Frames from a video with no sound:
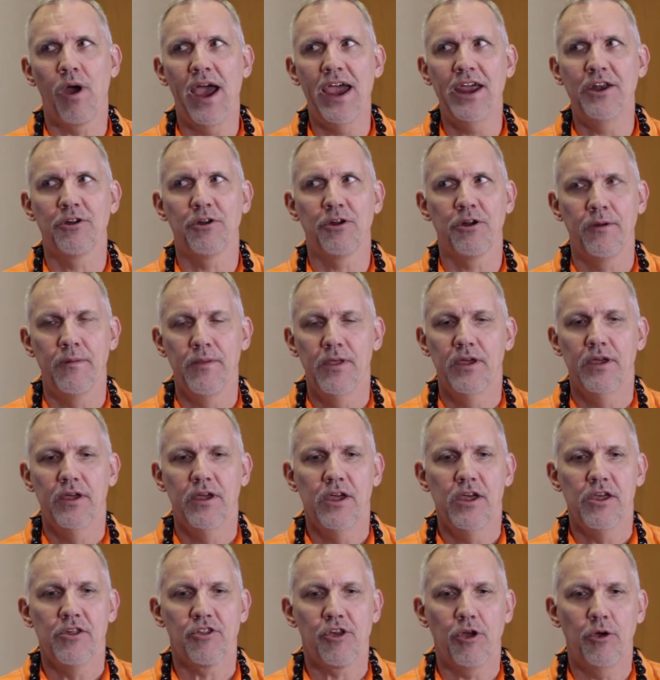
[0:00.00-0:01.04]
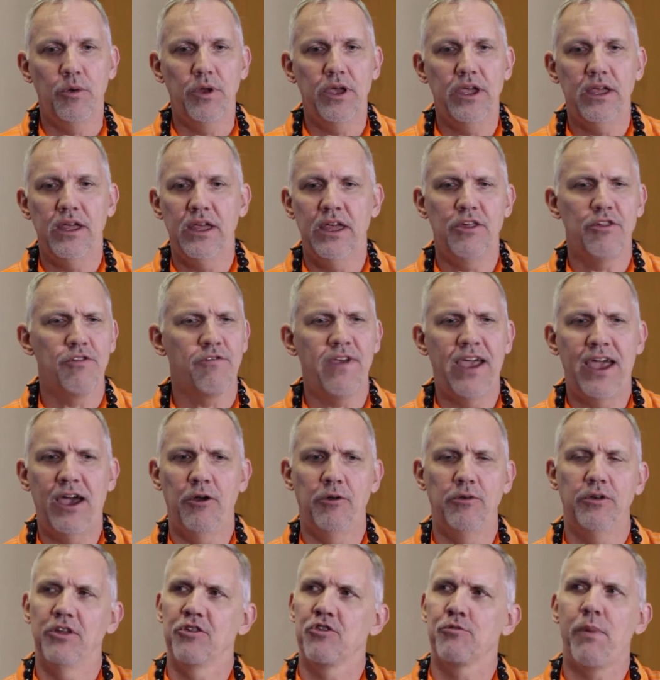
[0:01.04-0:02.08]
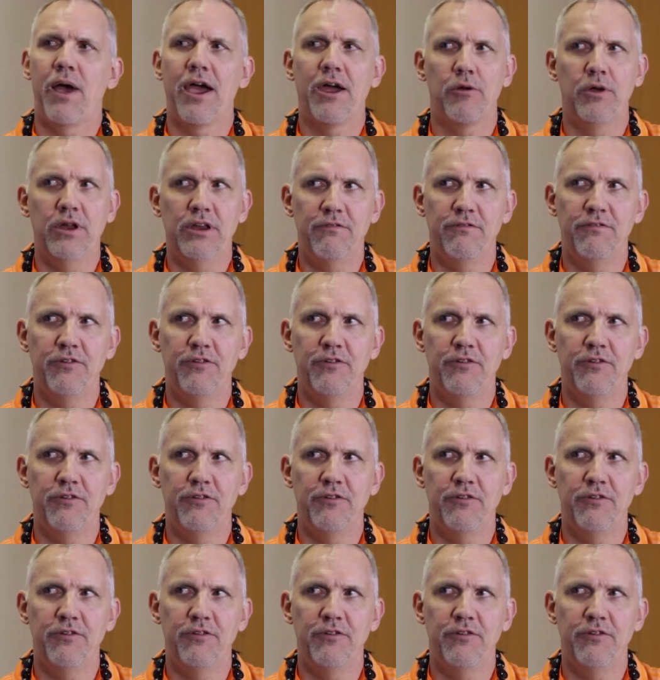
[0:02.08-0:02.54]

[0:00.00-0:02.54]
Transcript: writer. So he's found aspiring